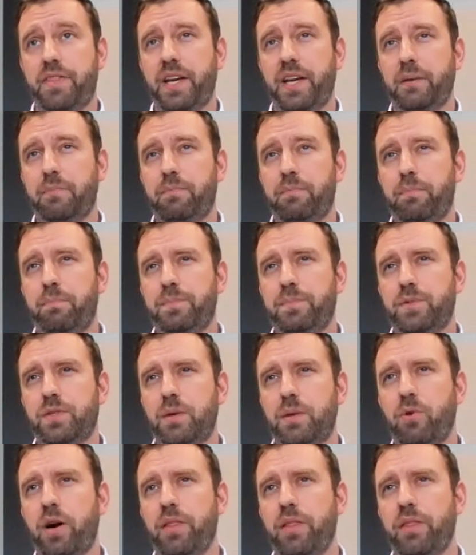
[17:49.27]
think
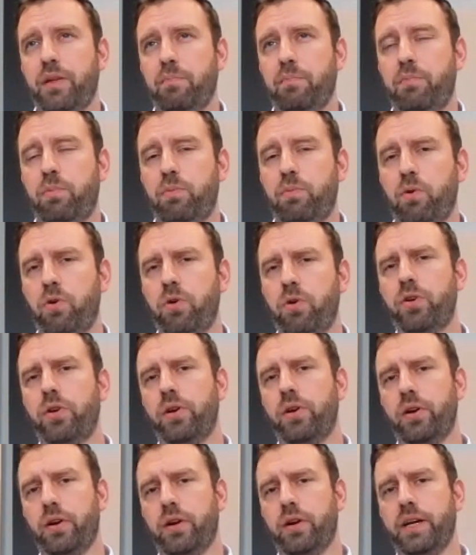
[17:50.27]
somewhat the
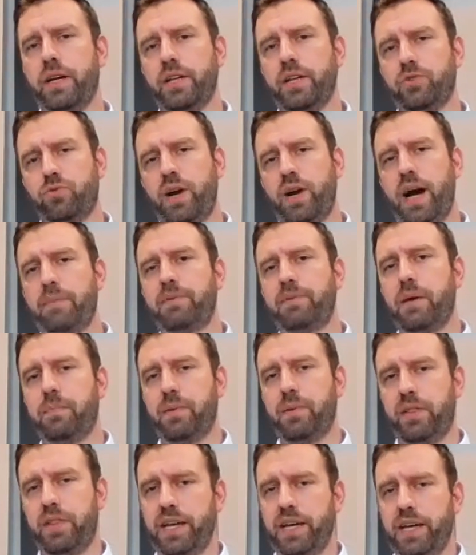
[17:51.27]
border is wrapped
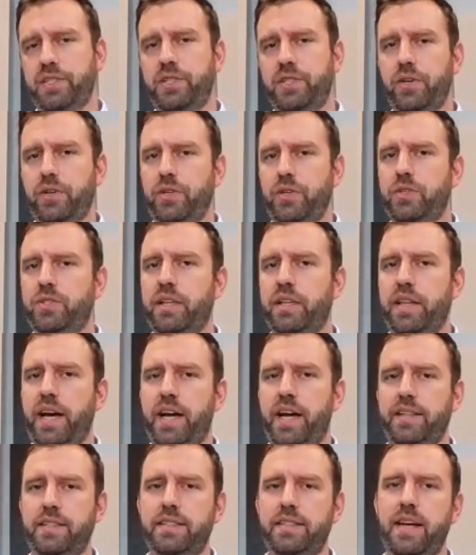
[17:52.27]
up in that too. You see
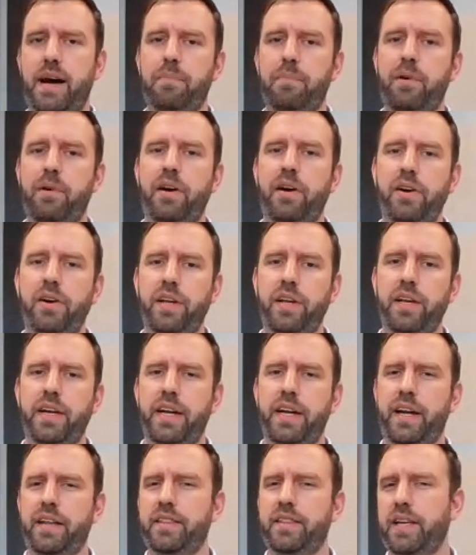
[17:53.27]
that as a top
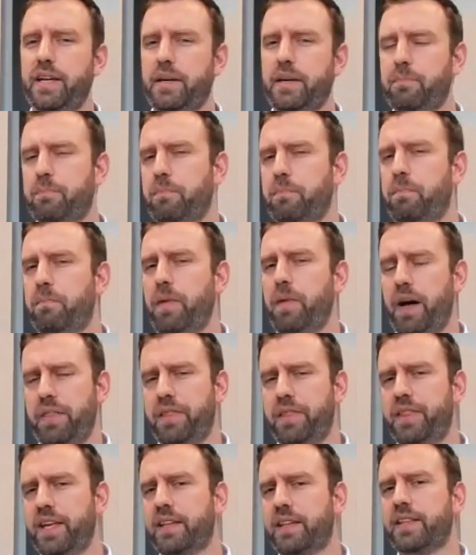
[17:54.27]
priority, and I think
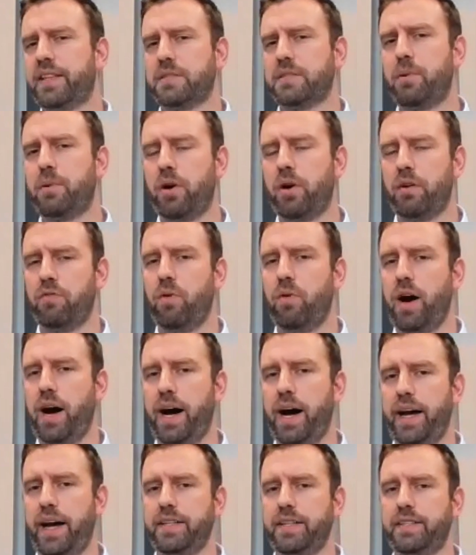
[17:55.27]
that's part of
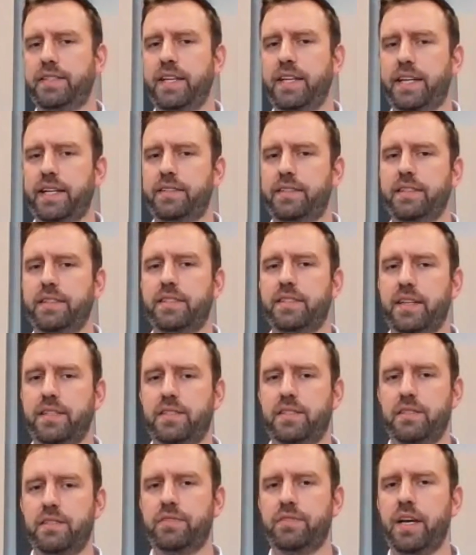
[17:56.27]
why is they get the
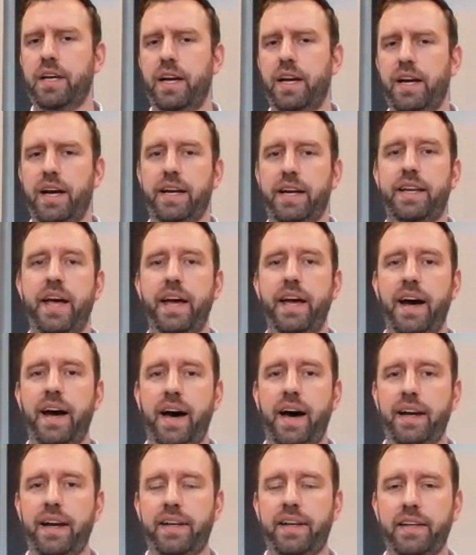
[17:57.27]
sense of a
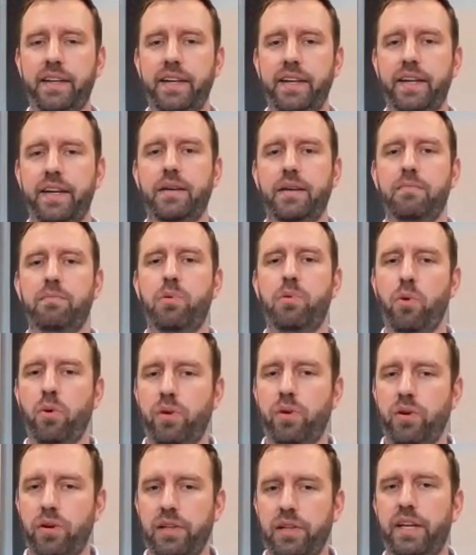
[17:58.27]
chaotic
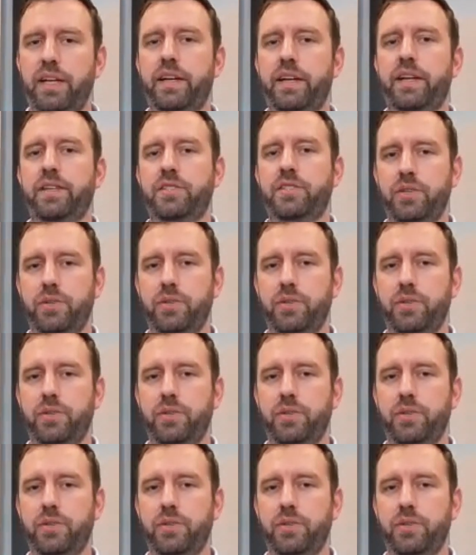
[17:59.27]
border leading